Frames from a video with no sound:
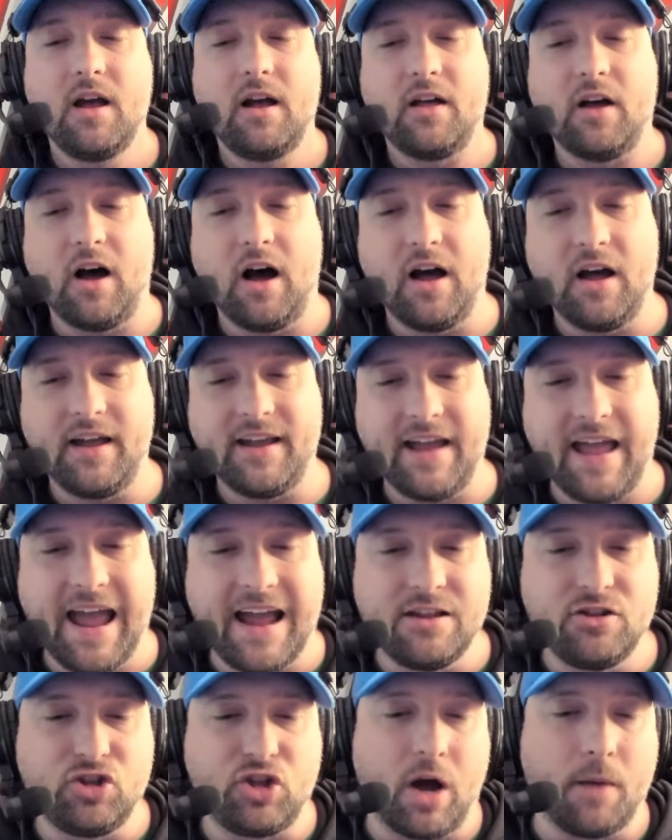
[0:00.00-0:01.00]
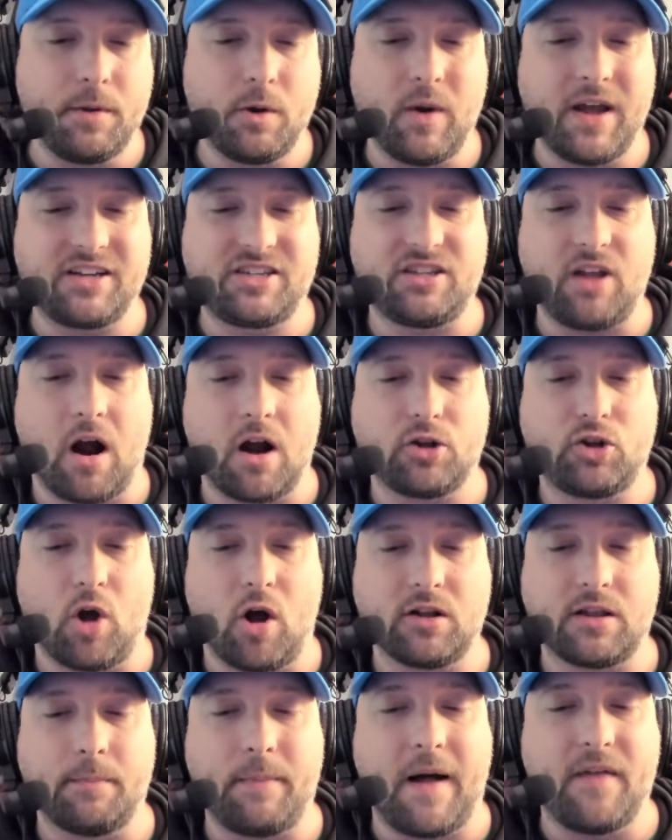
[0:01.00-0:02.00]
NWA star
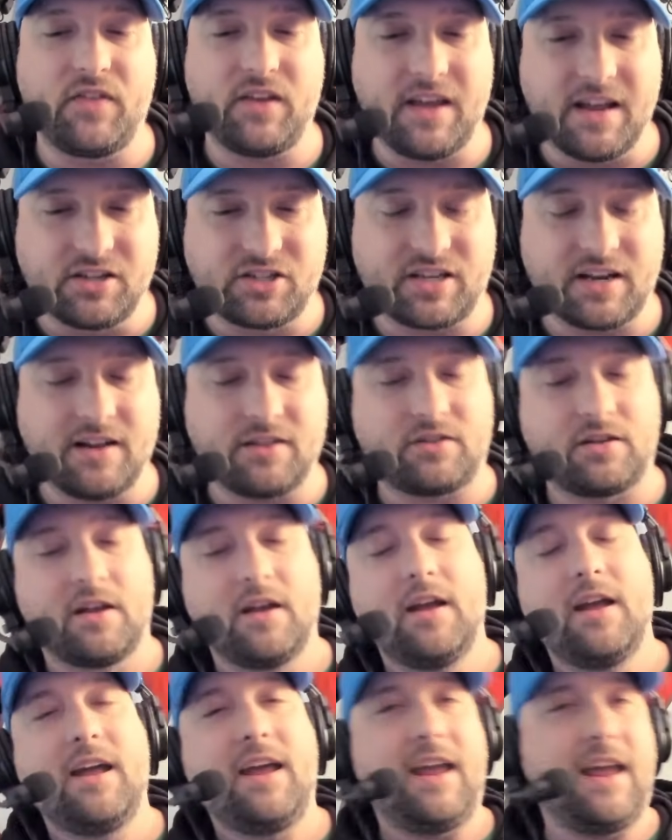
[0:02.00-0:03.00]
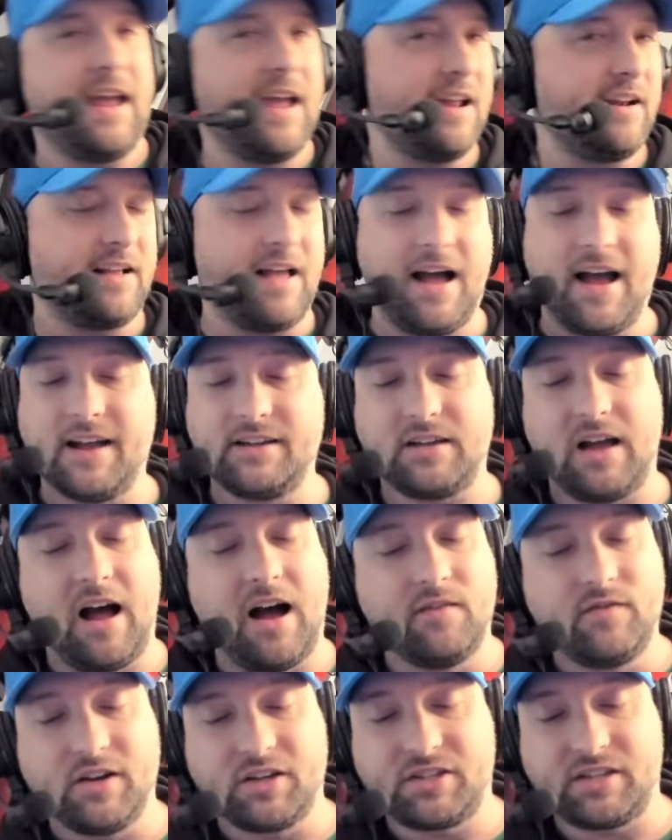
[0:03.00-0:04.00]
talked about the incident, and guys,
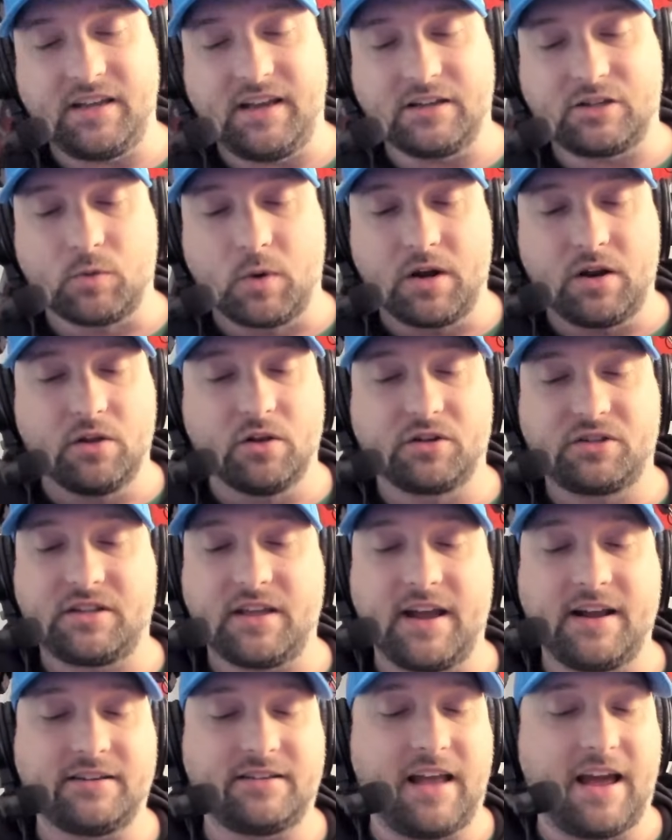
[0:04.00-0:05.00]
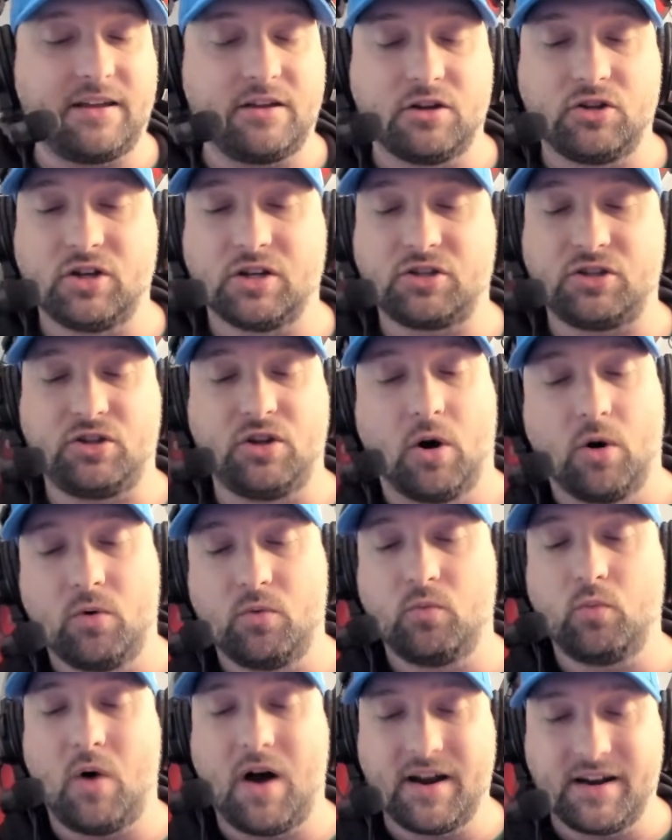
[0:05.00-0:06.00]
obviously, it's one of those things that you just
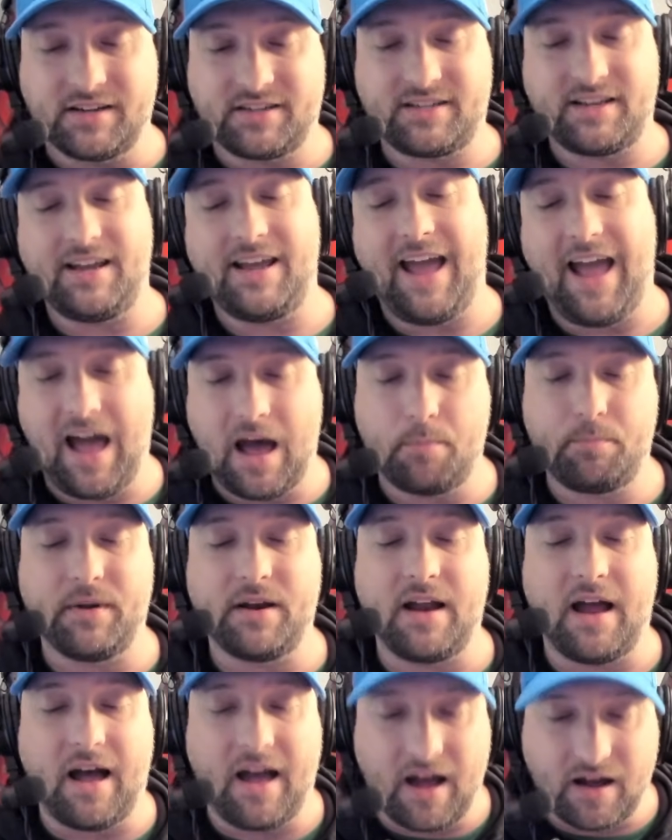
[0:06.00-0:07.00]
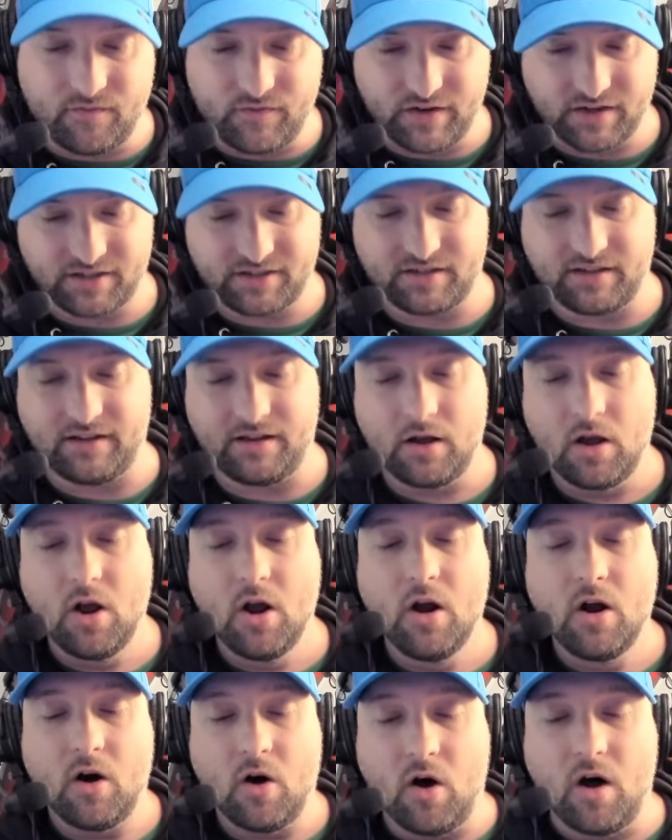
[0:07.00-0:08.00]
don't want to see happen, obviously.
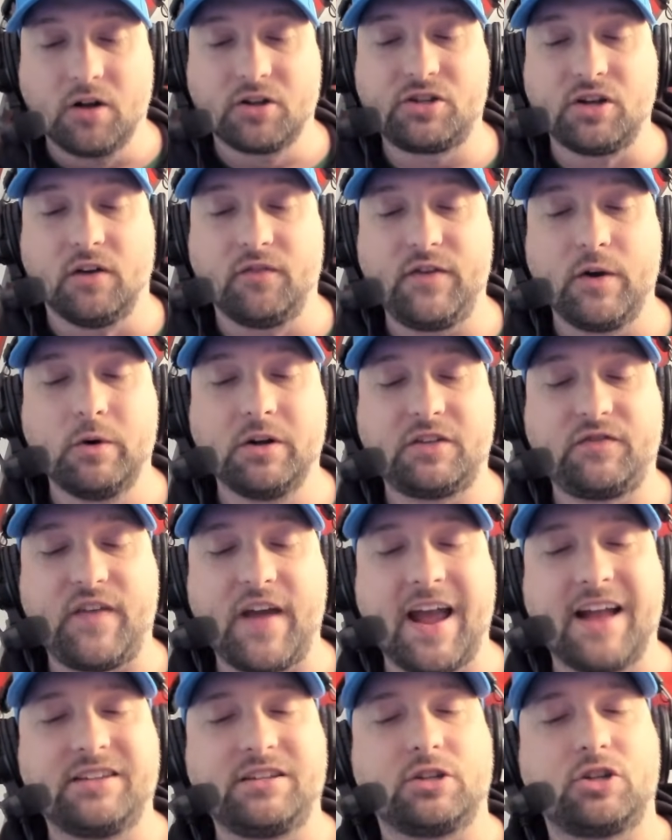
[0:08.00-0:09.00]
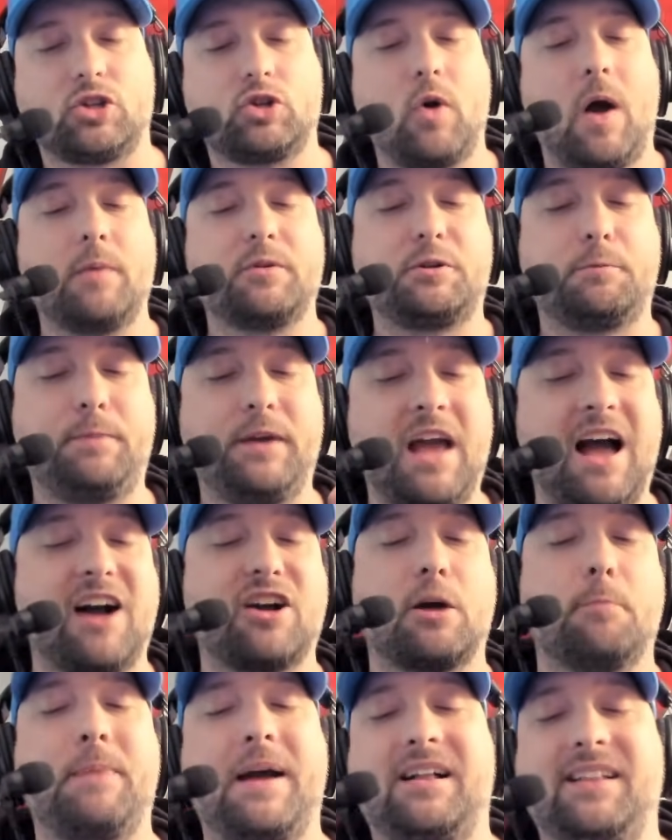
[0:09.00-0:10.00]
Also, viewers, fans, and subscribers,
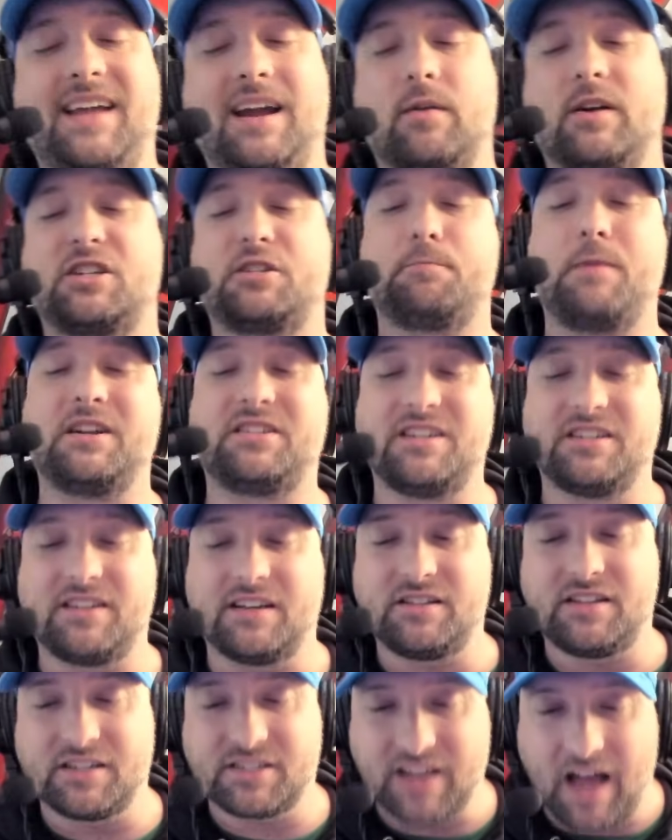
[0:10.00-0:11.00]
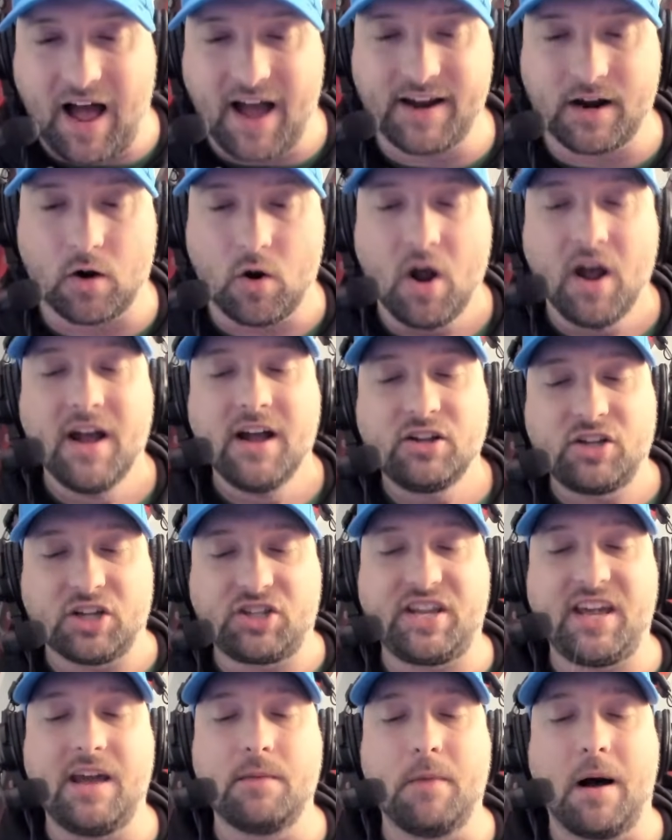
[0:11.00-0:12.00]
Bianca Belair expresses a desire to
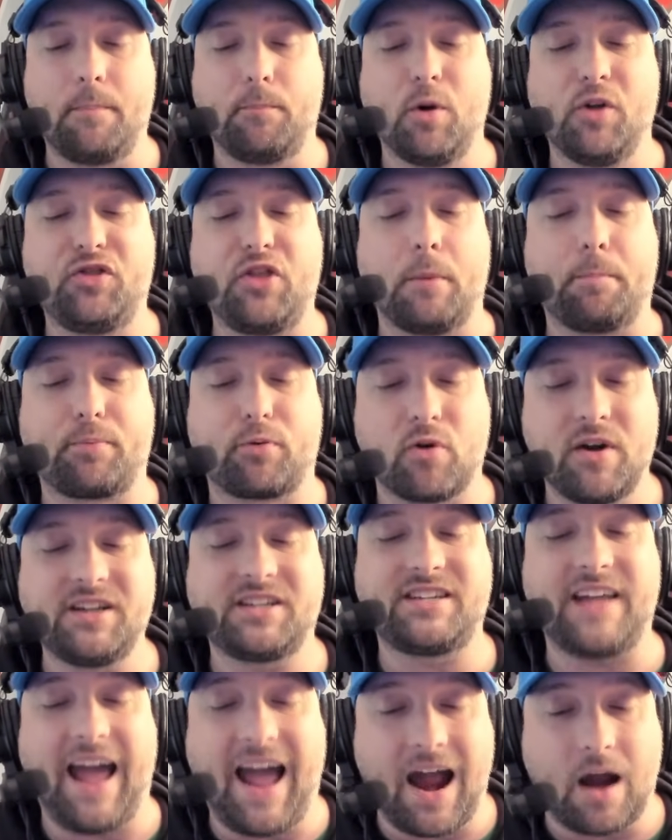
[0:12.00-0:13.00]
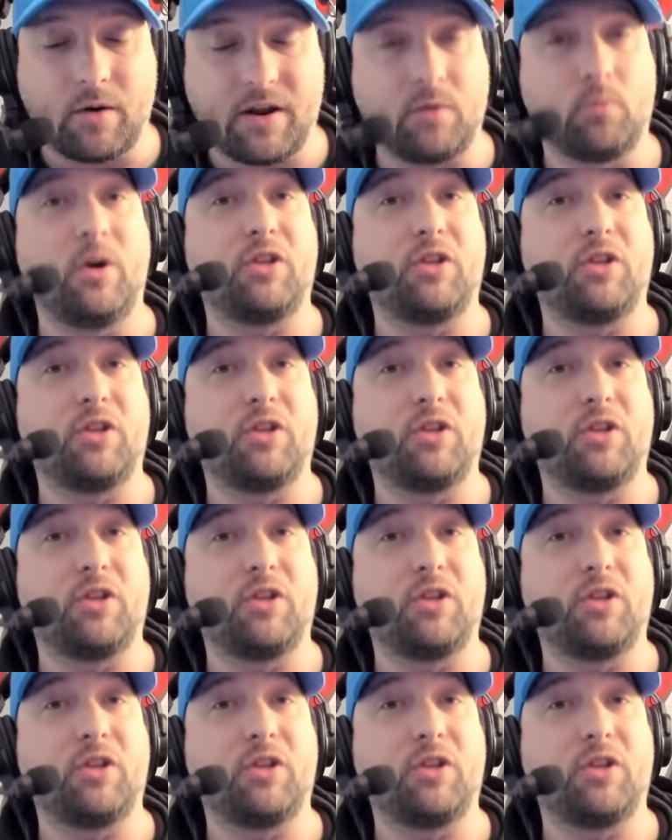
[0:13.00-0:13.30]
team up with Prince Harry,